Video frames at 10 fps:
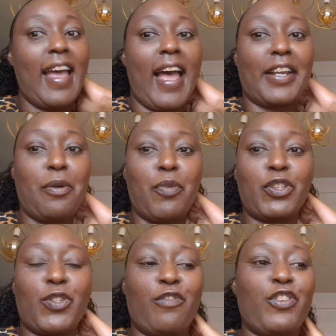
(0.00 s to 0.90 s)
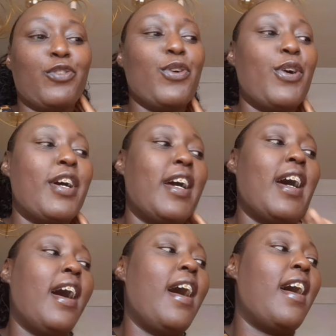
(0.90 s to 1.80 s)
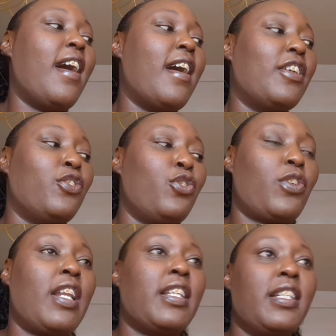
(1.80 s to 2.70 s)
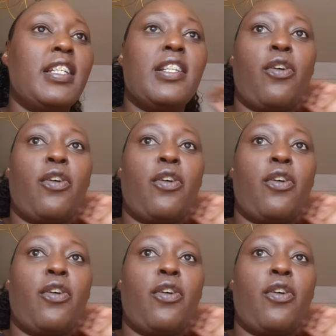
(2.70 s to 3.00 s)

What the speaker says: I know most of you usually